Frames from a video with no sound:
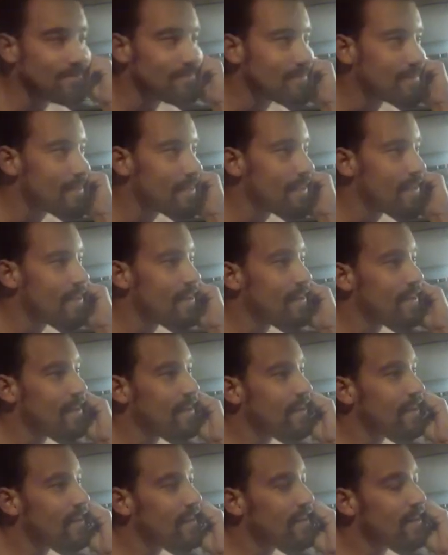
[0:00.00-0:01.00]

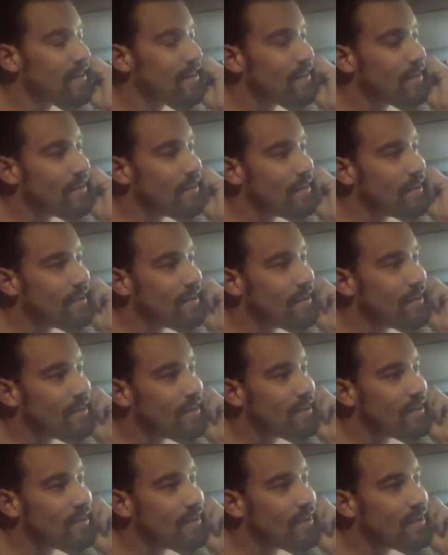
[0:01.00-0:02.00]

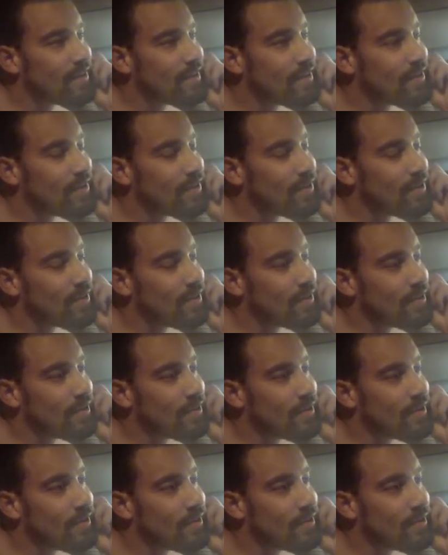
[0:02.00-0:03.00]

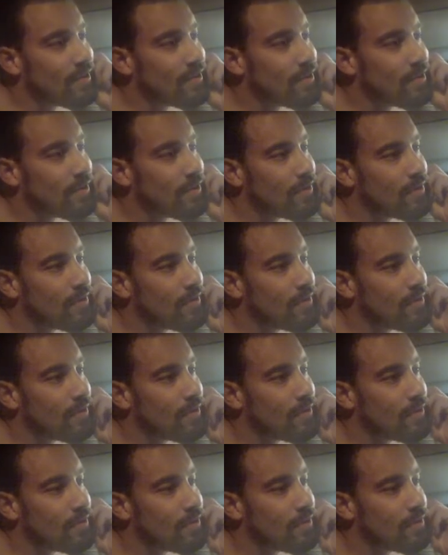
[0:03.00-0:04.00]

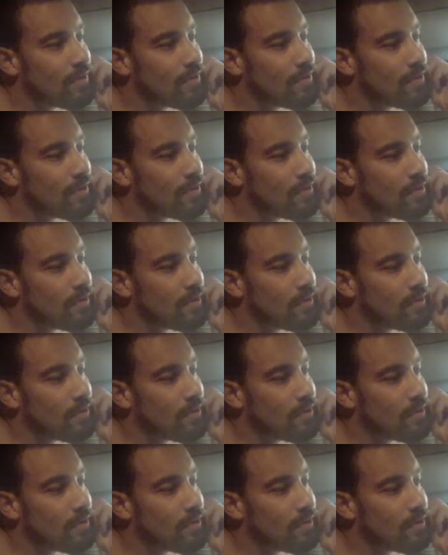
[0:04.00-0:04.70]
(no one is talking)